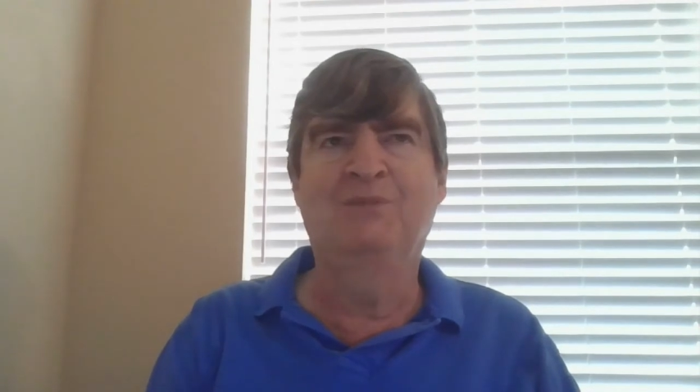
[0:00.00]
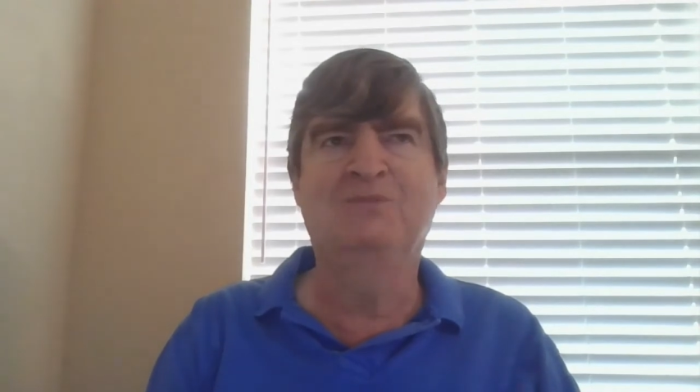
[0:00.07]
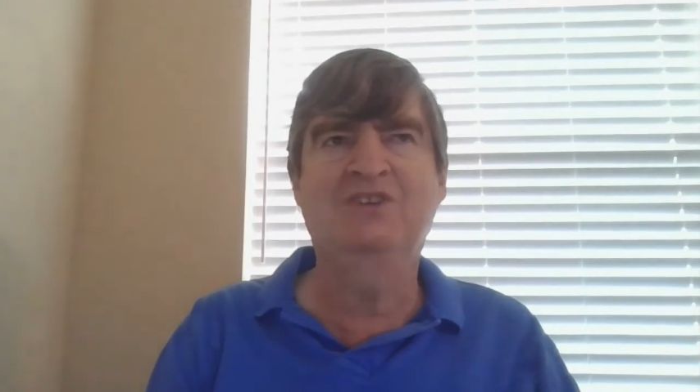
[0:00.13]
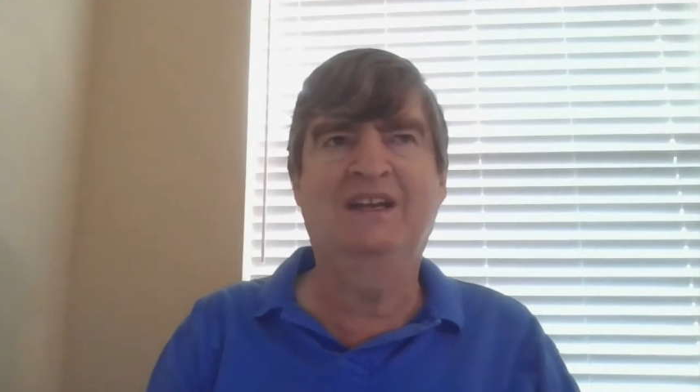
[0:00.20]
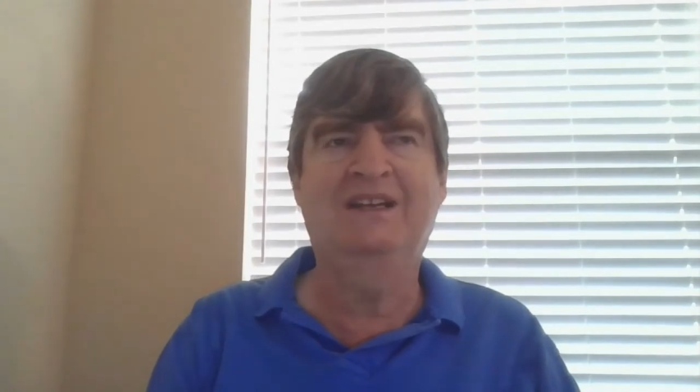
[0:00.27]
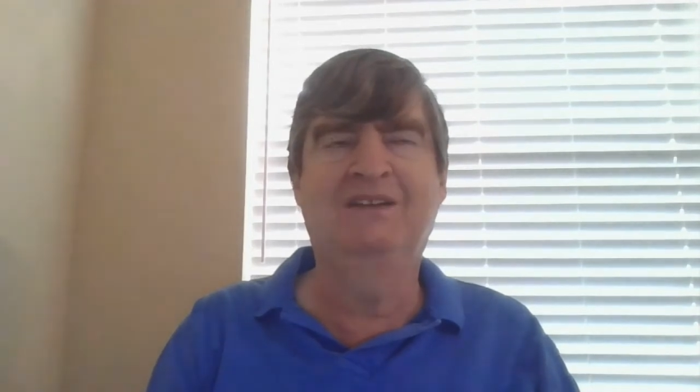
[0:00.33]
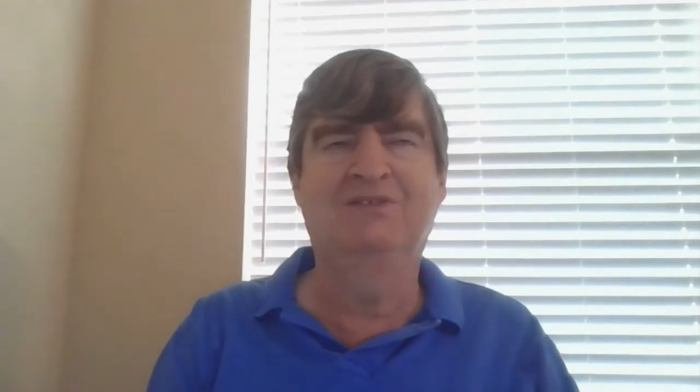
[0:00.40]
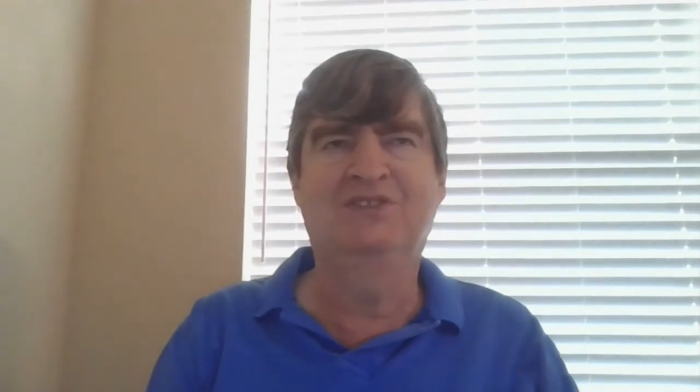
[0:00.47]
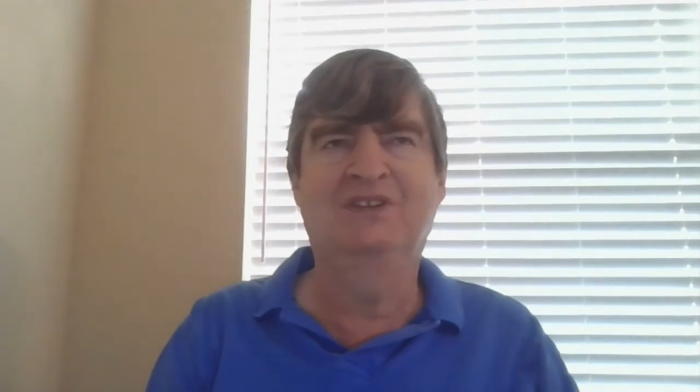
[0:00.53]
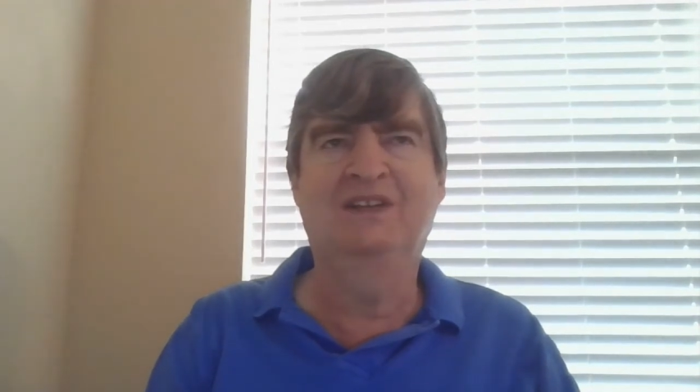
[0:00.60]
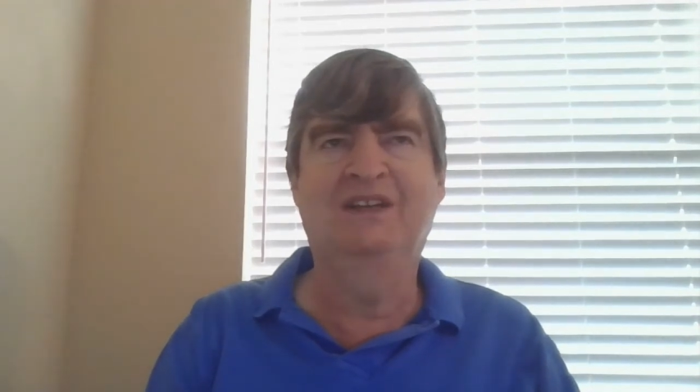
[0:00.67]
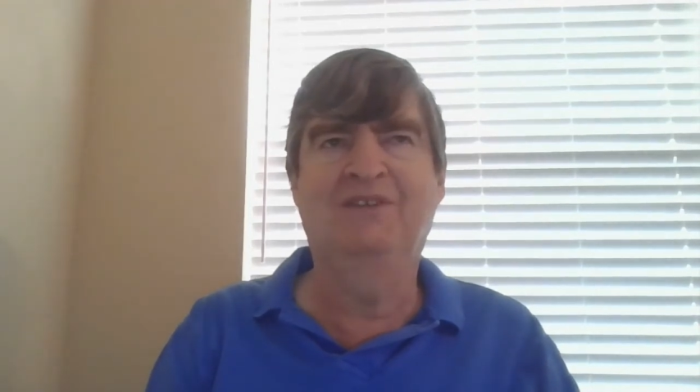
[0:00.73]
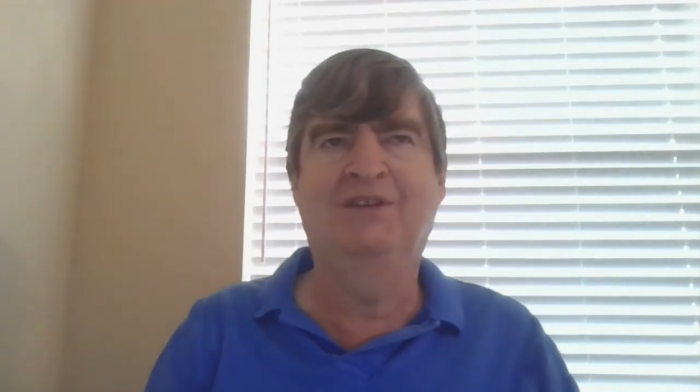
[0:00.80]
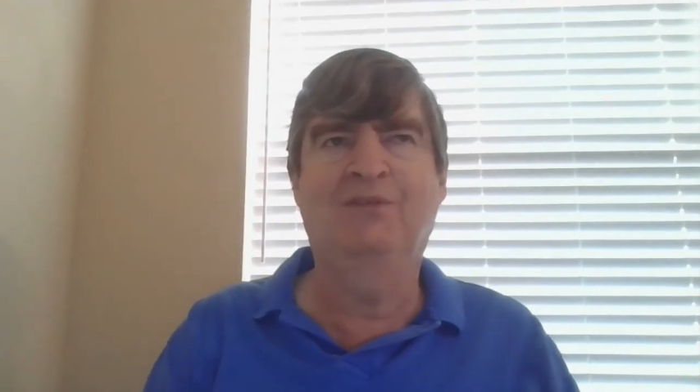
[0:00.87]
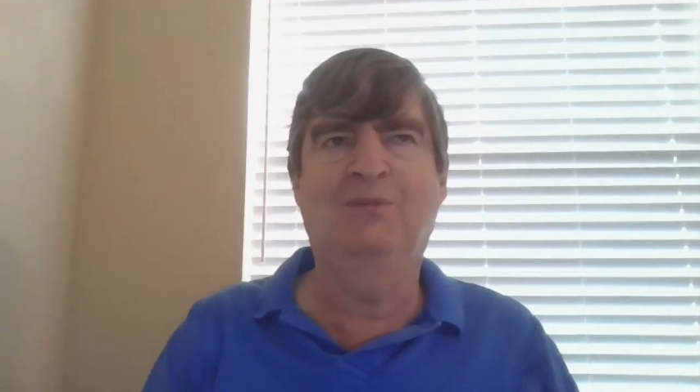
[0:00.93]
objective is to
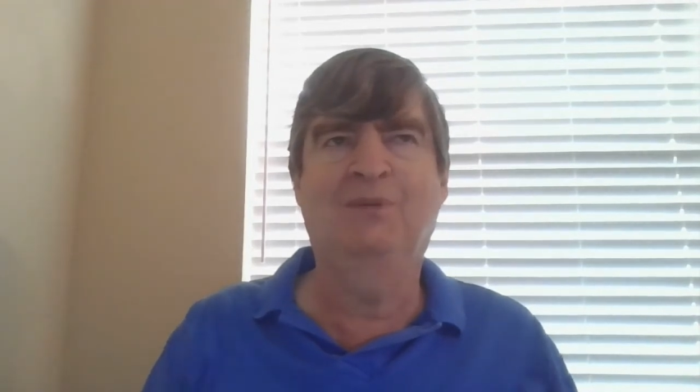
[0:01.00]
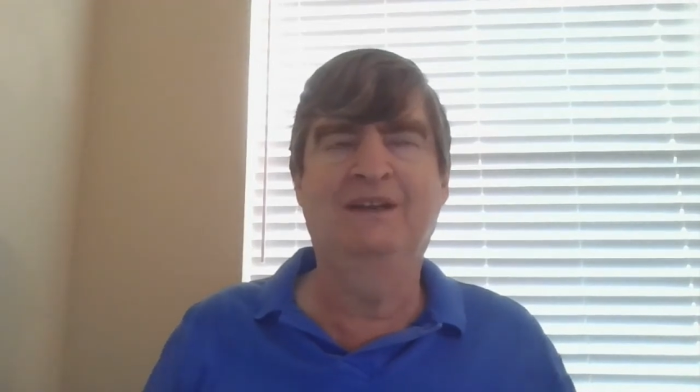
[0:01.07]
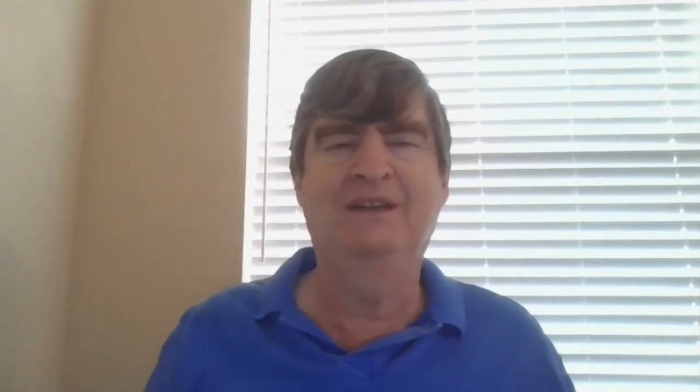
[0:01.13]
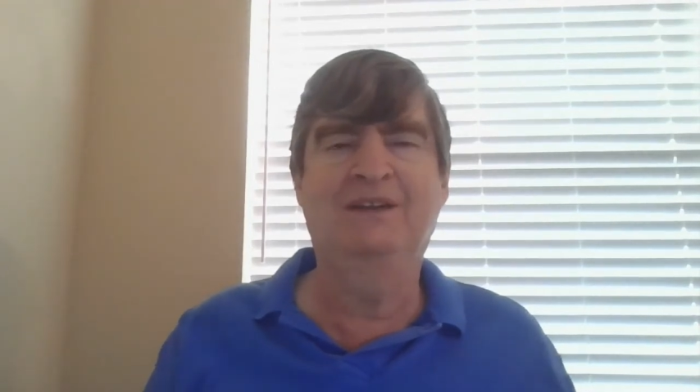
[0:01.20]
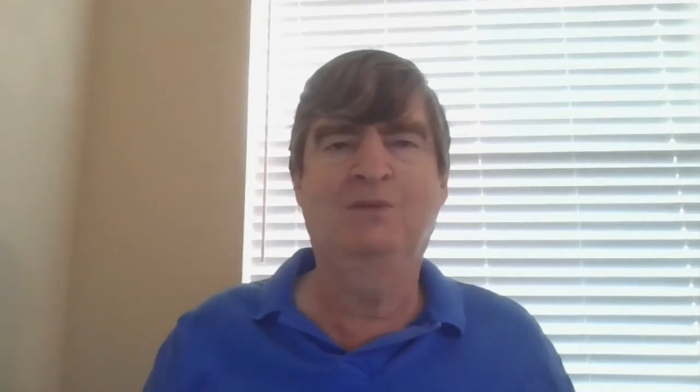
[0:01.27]
give everybody,